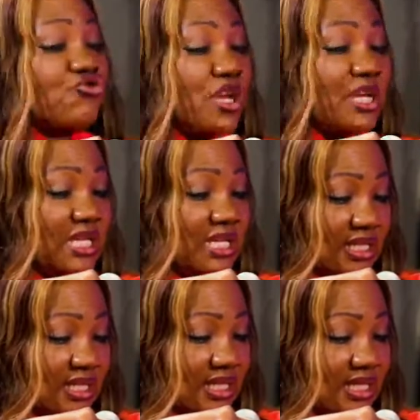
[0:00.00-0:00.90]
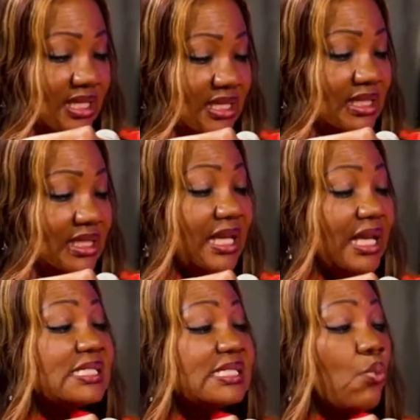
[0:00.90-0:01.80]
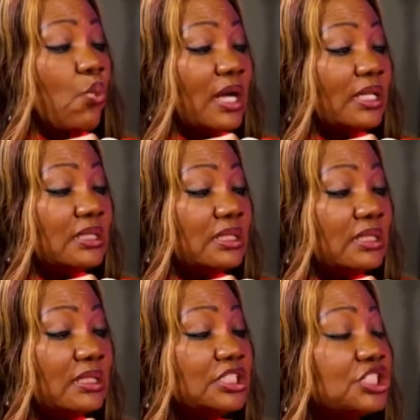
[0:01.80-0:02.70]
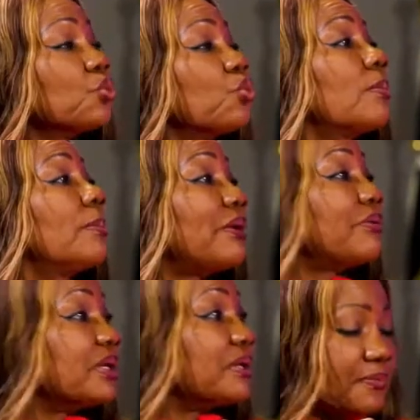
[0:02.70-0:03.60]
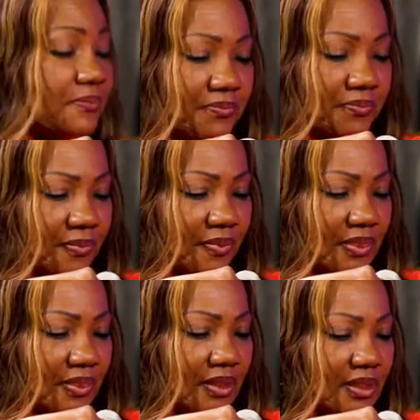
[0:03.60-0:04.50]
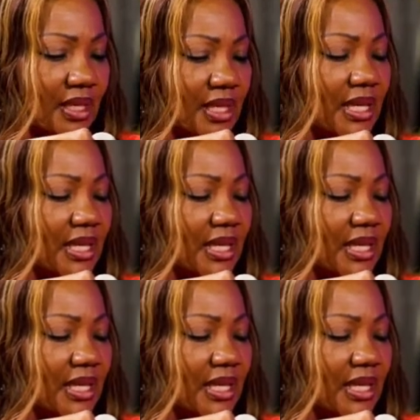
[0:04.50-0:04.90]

training is the one she will marry. Wow.